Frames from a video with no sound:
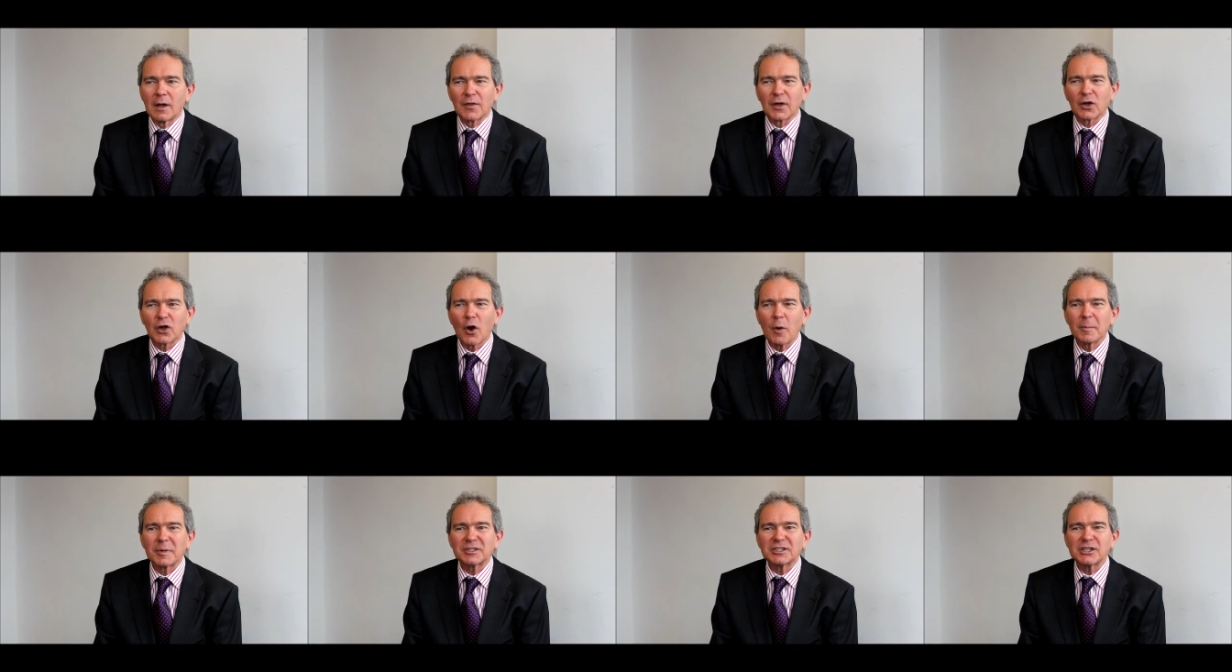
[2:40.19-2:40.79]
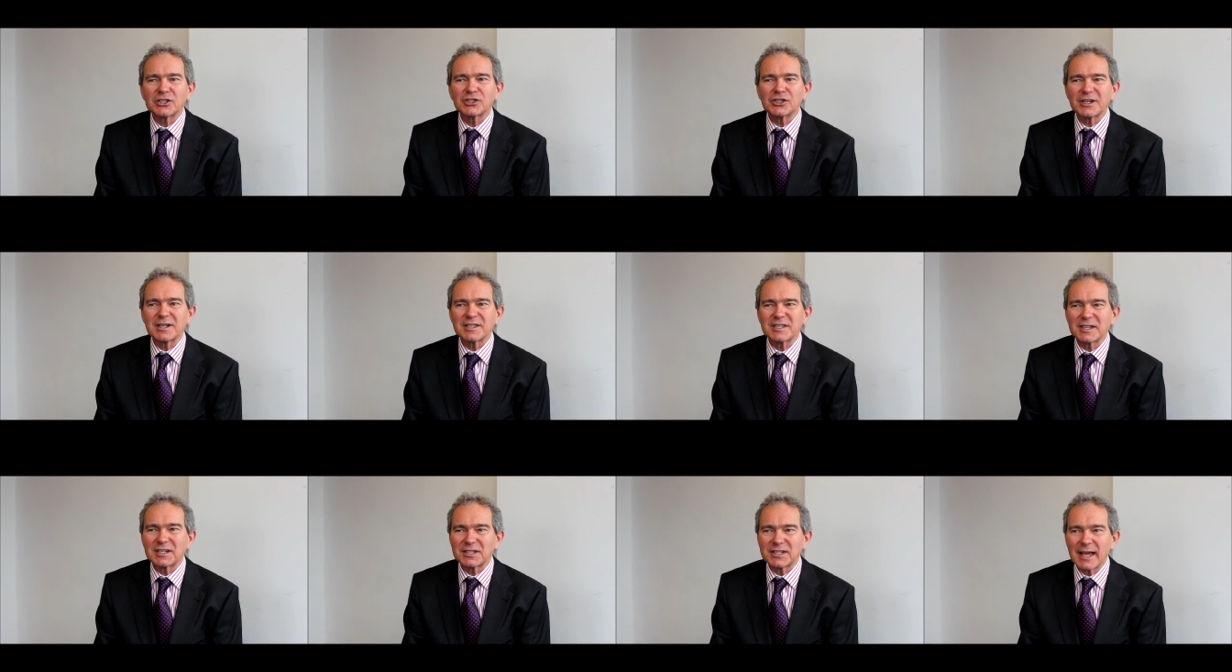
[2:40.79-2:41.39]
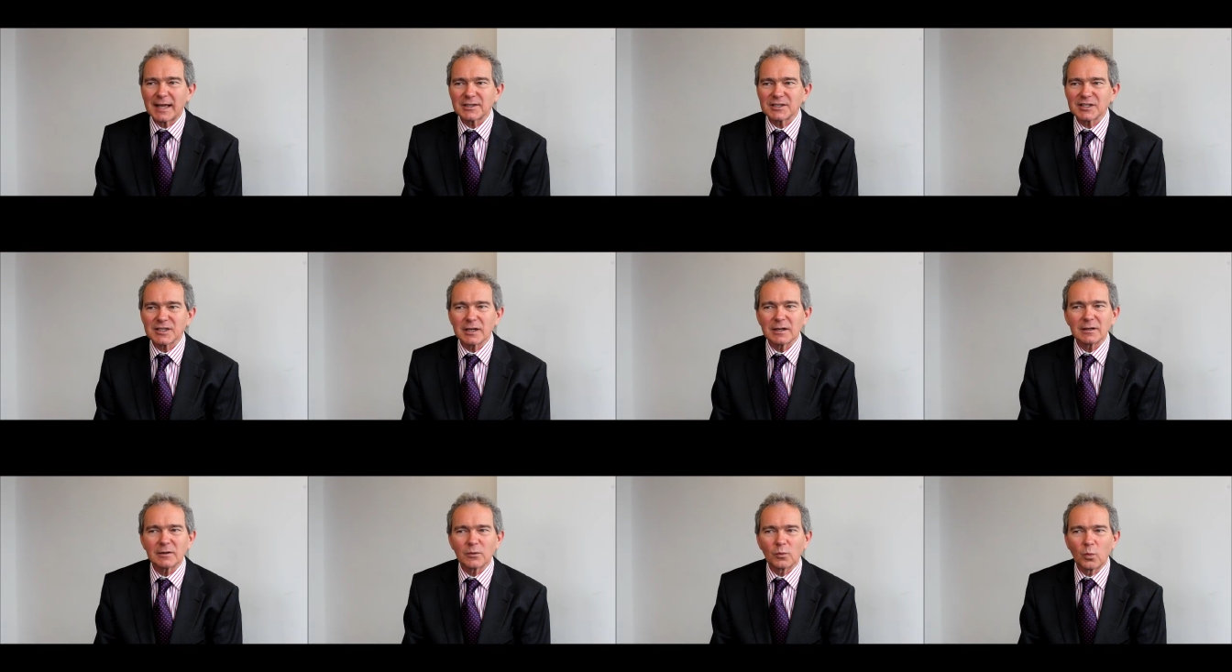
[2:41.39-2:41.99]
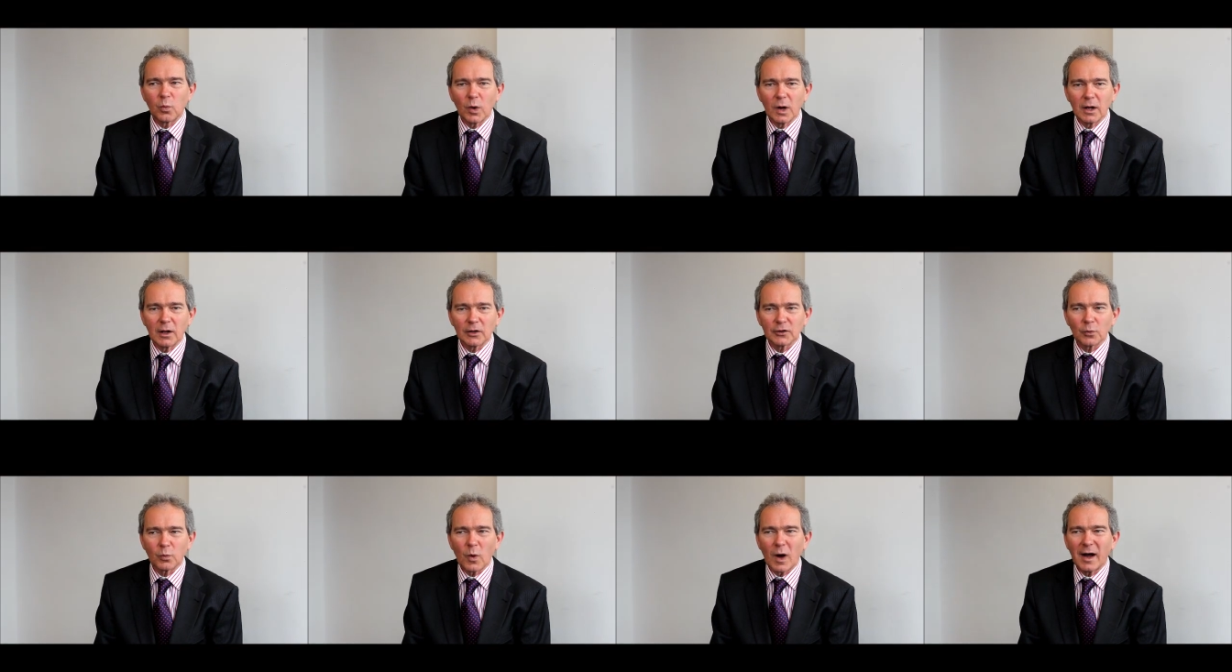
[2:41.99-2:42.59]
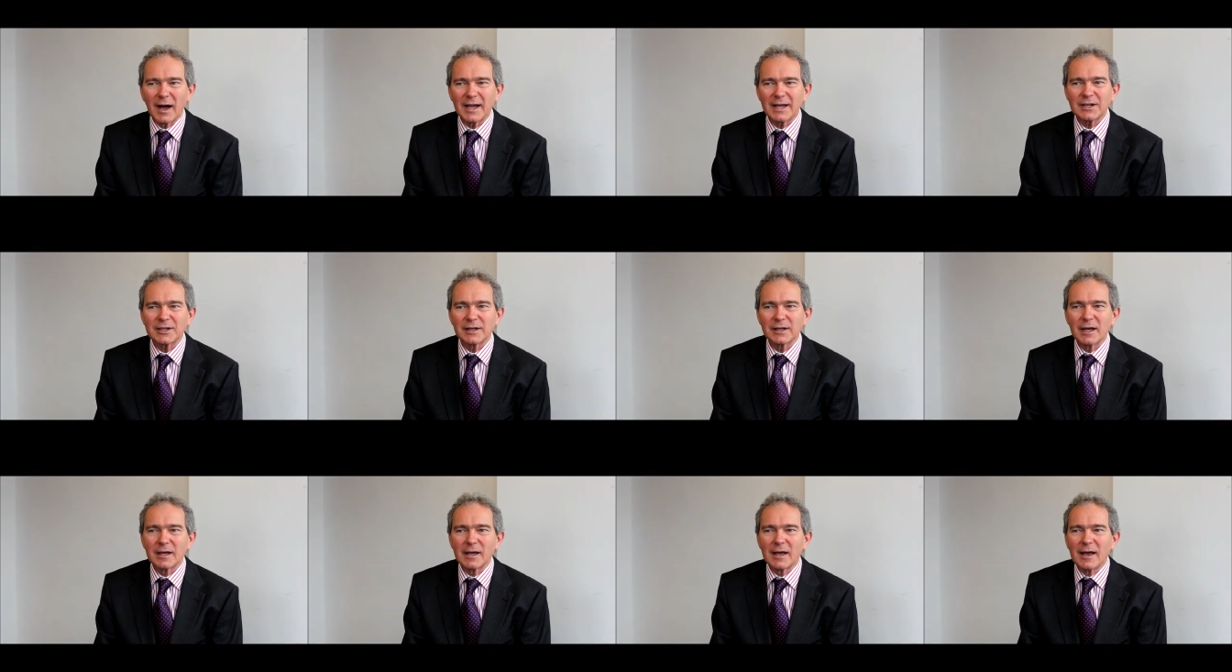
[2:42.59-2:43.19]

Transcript: The competition is intenser worldwide,